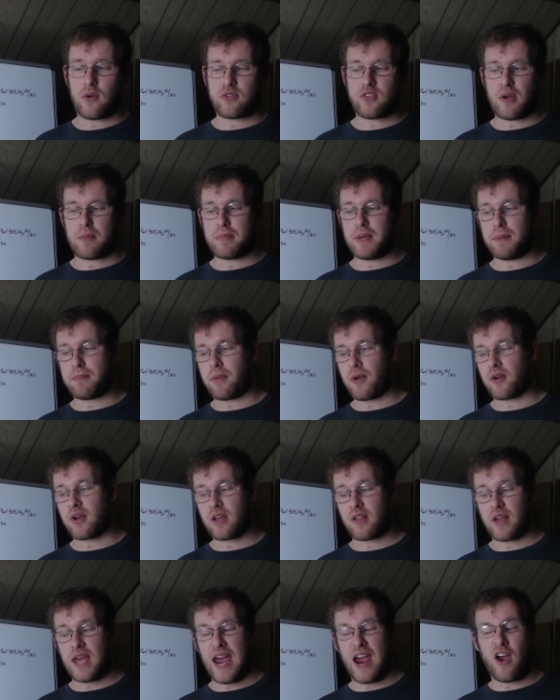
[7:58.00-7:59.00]
Some people are
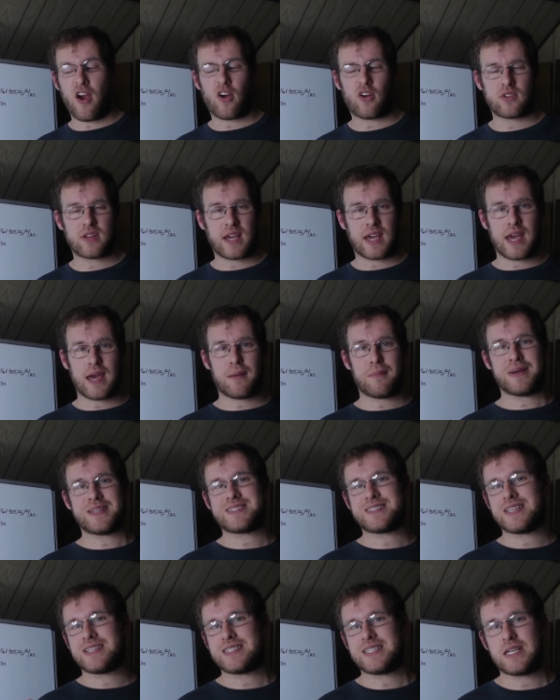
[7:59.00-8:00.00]
heralding him
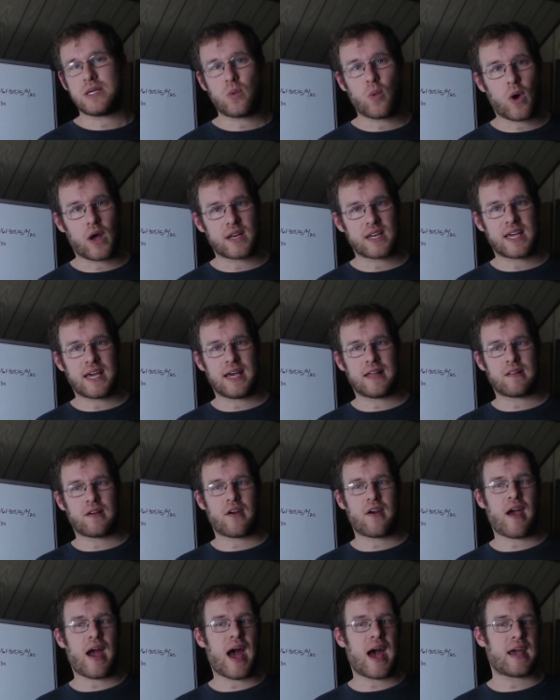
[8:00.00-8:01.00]
as the T1
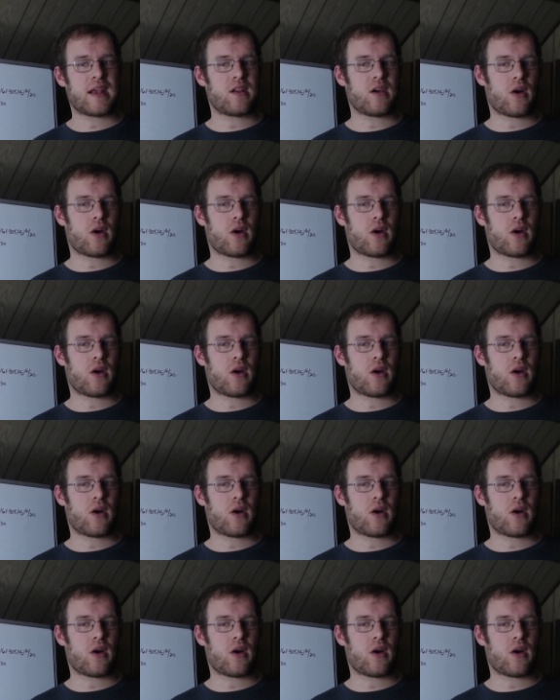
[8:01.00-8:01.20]
killer. I